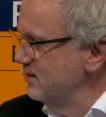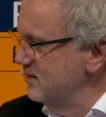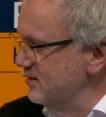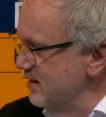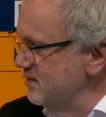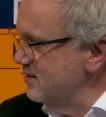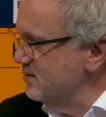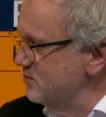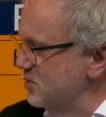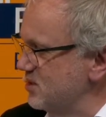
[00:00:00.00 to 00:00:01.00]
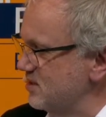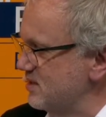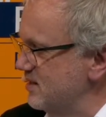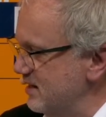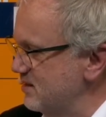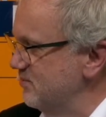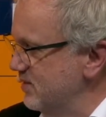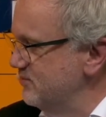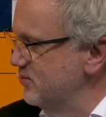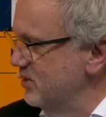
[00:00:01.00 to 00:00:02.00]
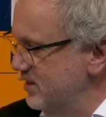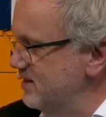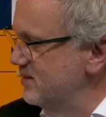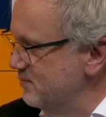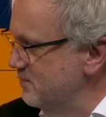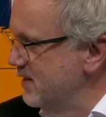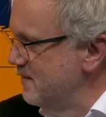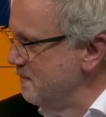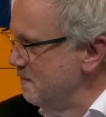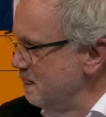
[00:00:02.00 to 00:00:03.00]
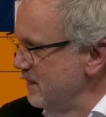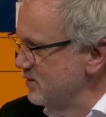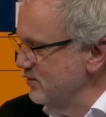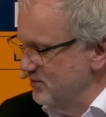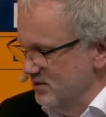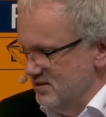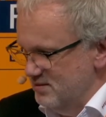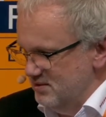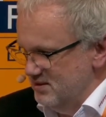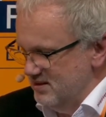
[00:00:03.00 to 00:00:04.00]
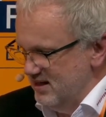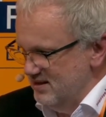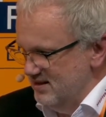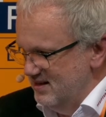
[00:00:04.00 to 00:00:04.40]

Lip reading: detectors which are selectively for helium. So, for example, you can